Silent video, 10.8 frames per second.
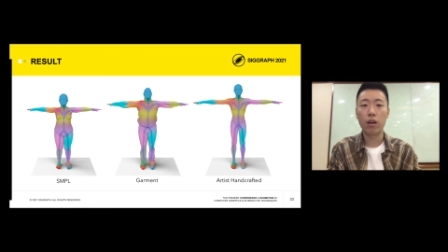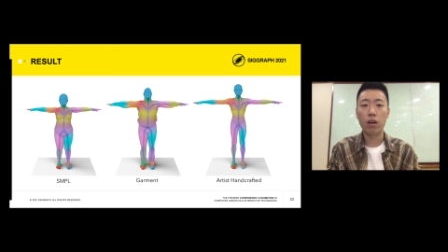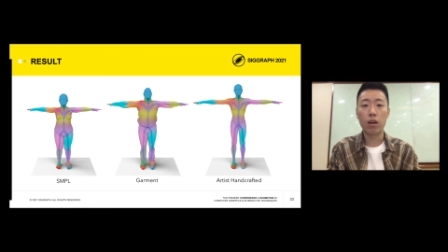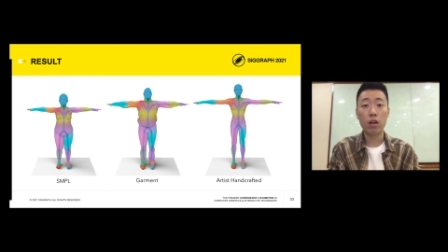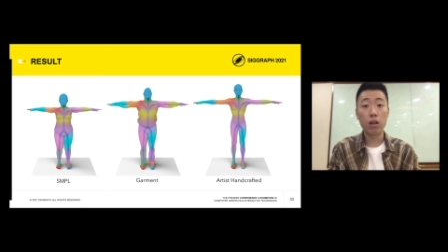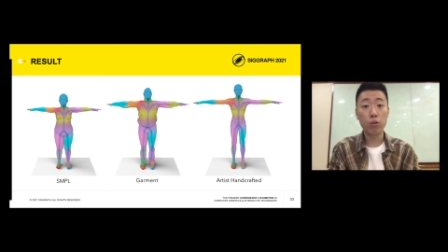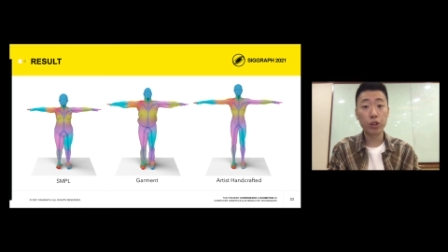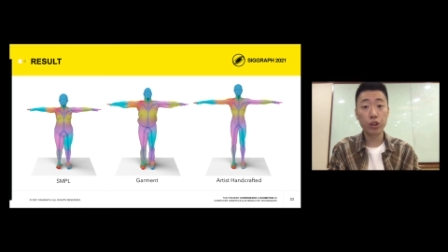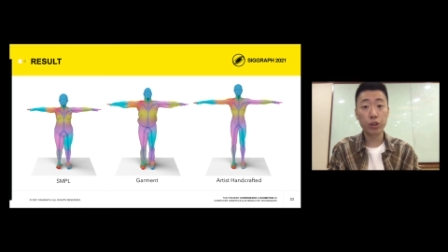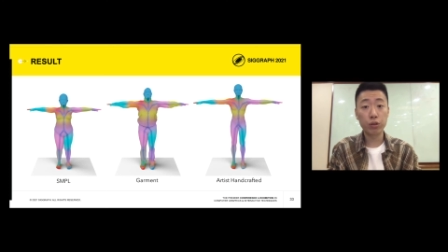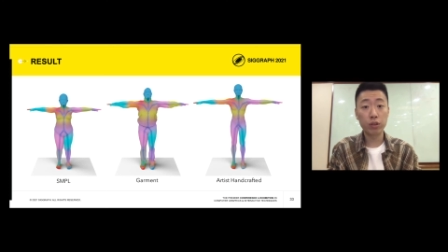Here we
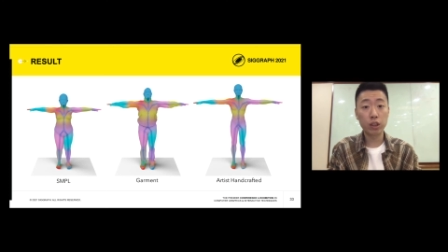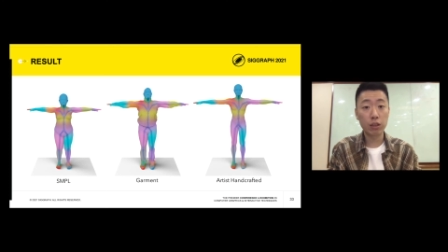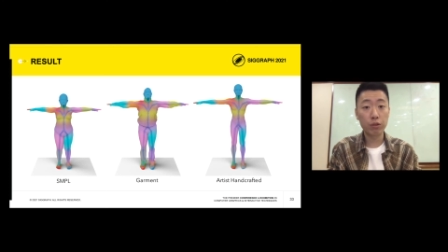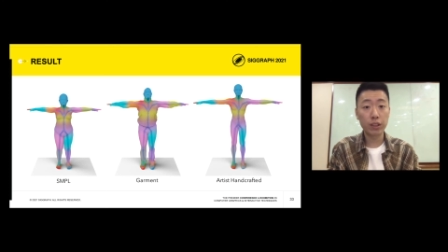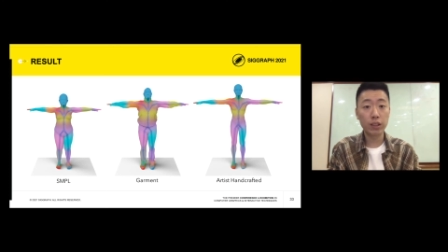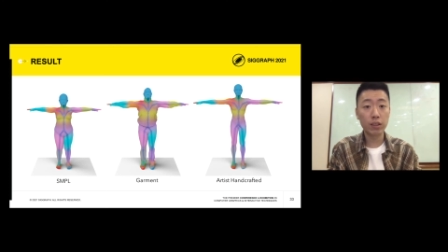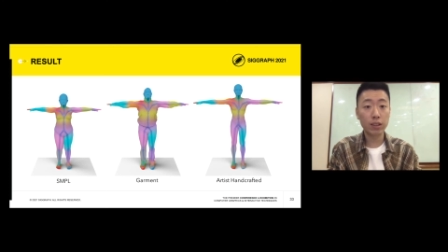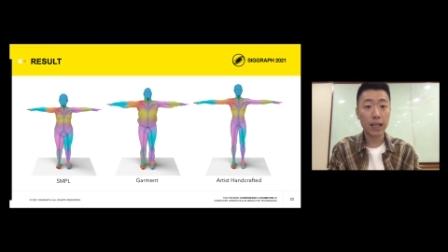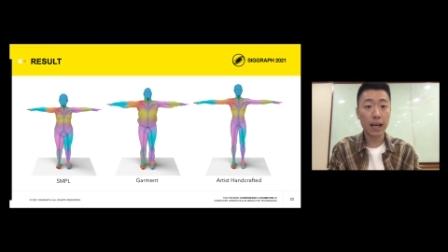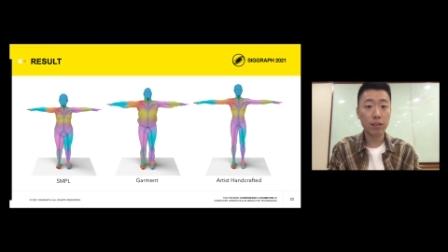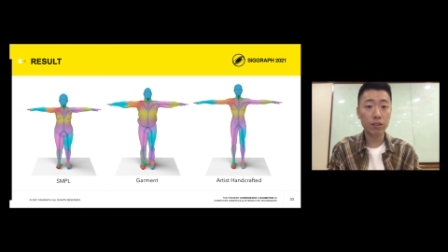show the generated
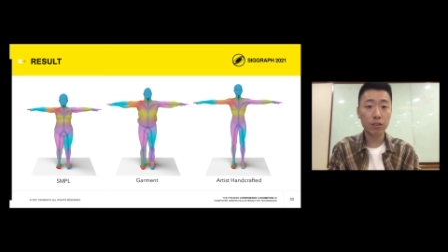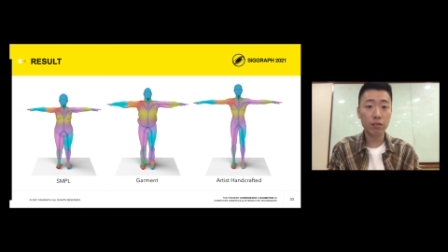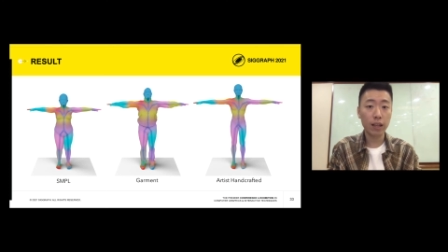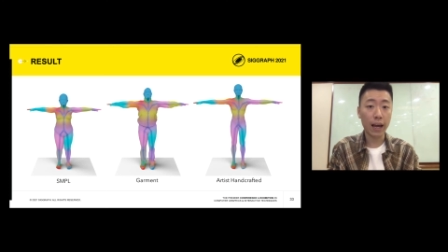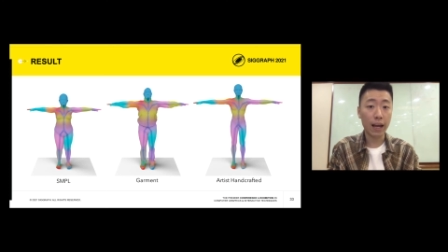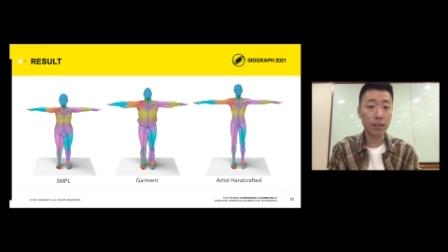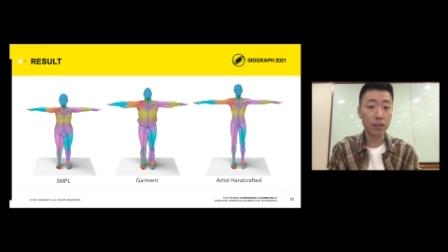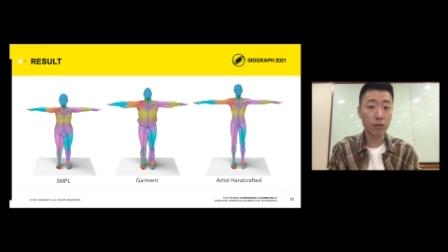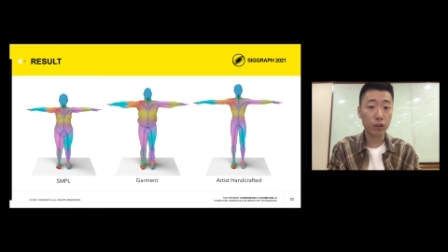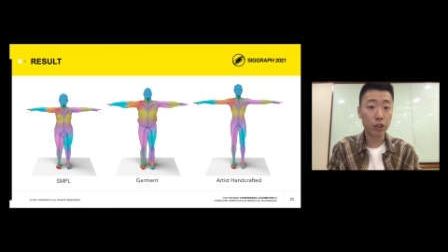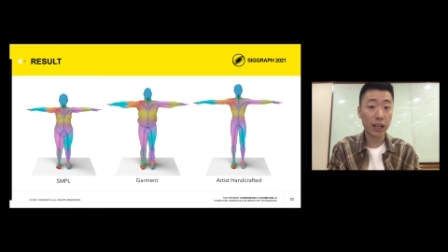skeleton and the
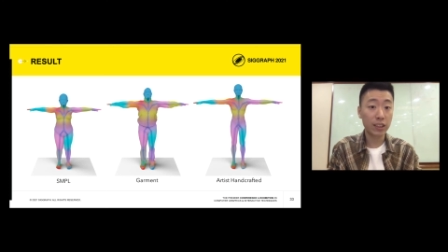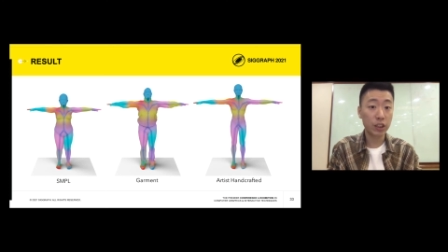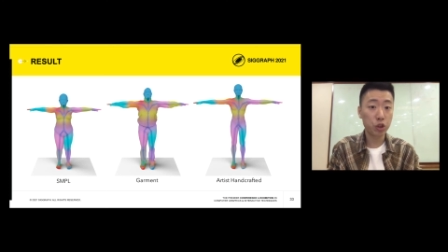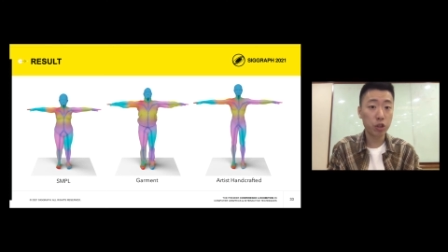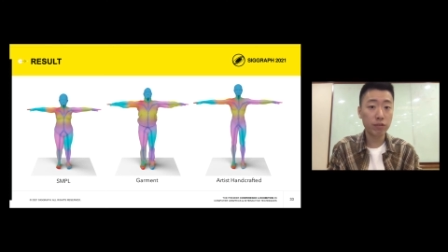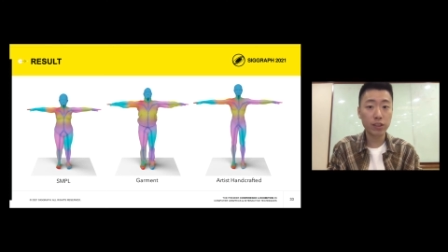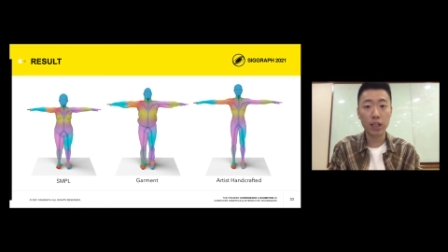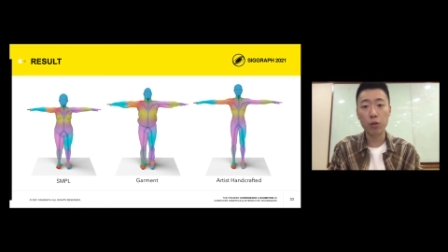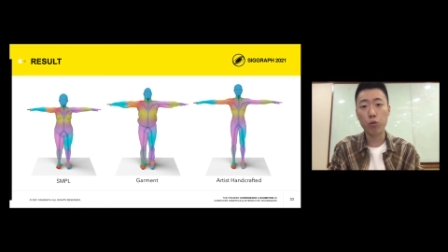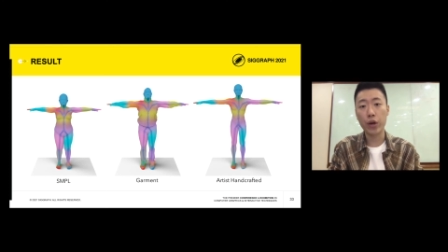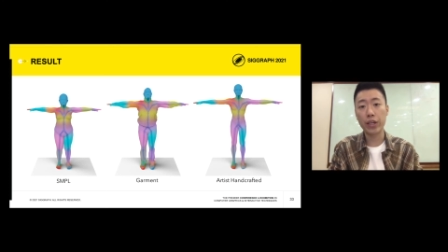visualization of skin
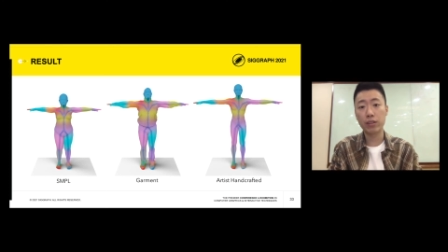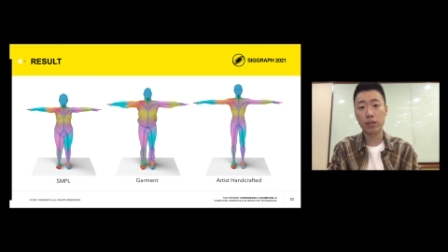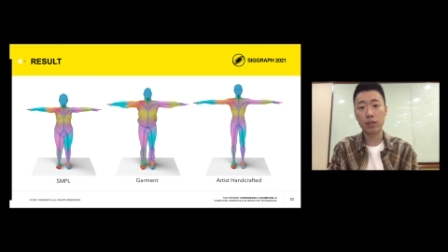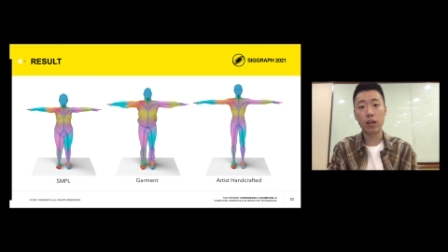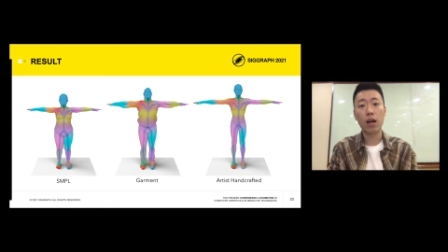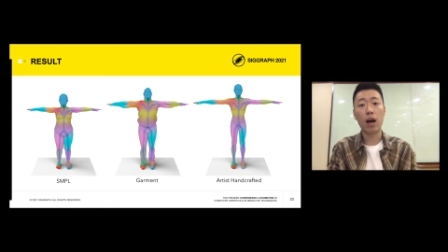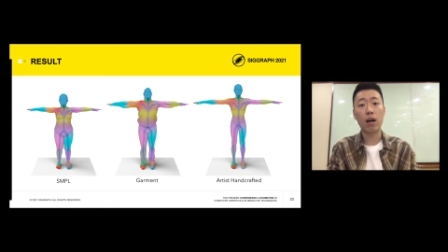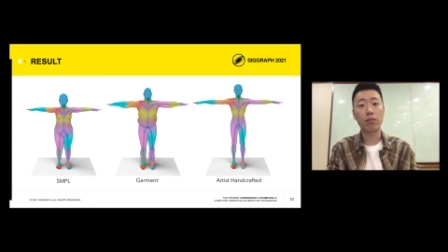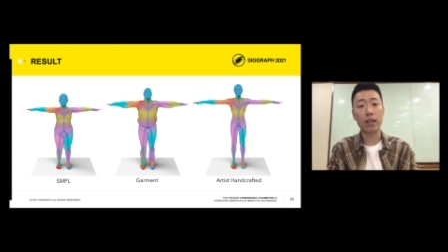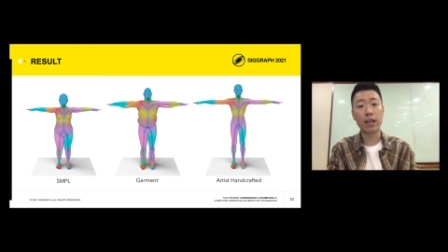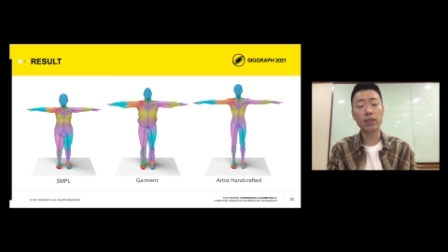weights on
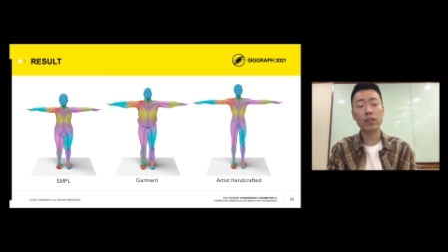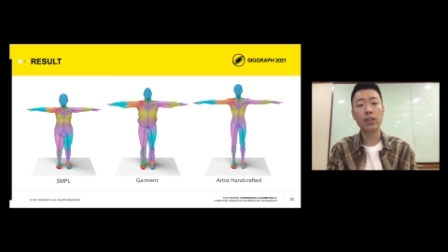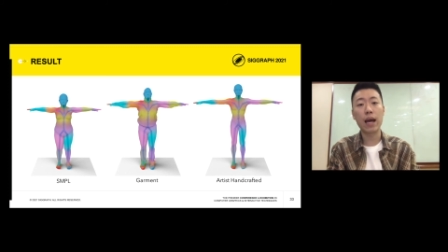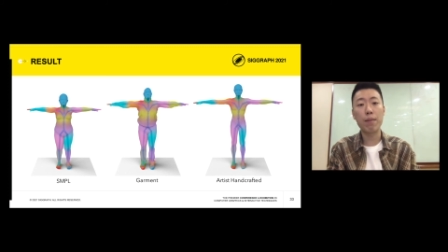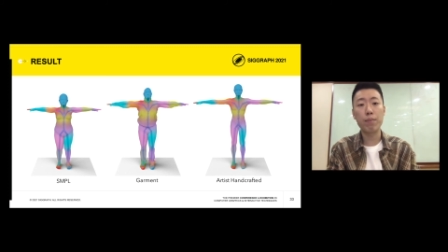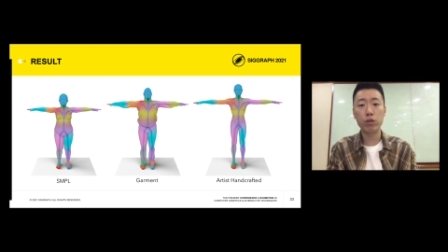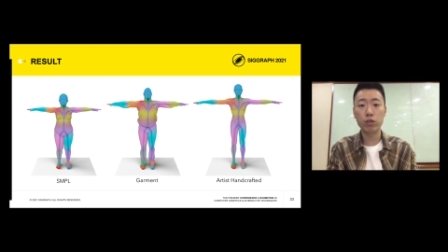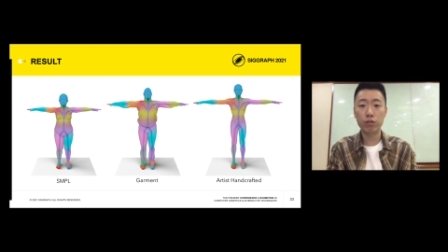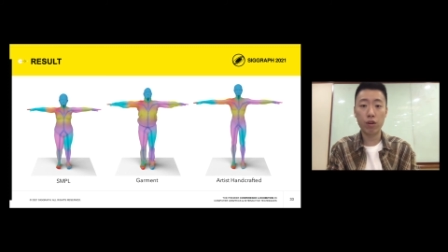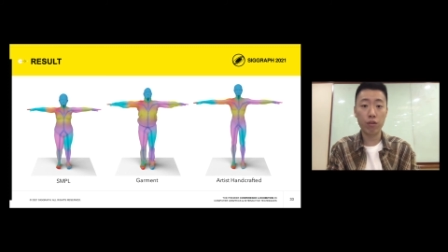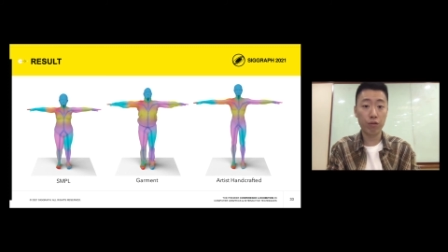test examples
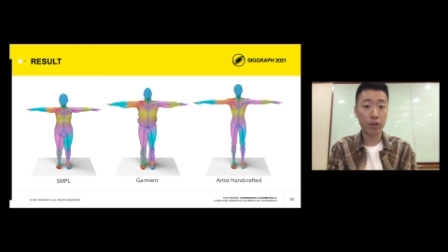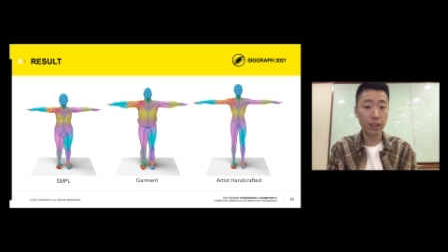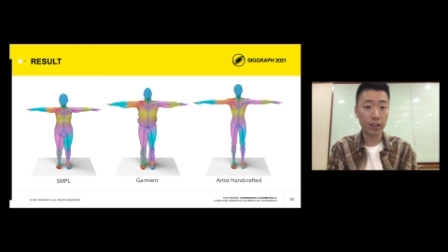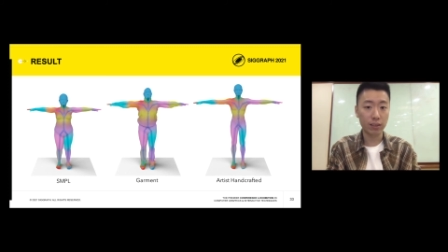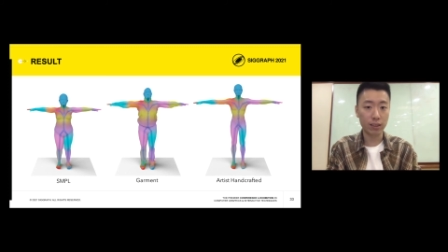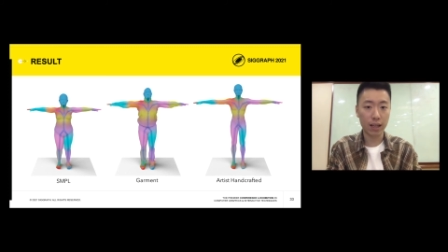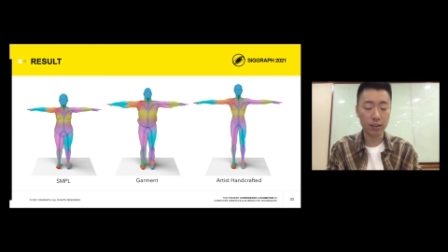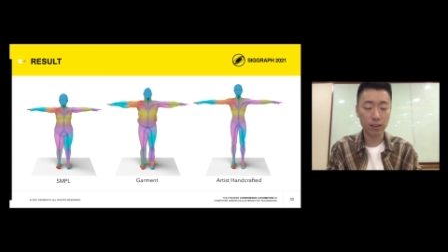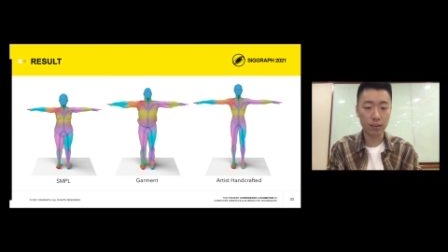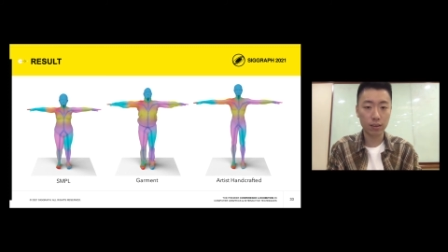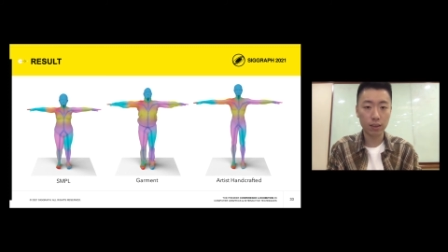from three datasets,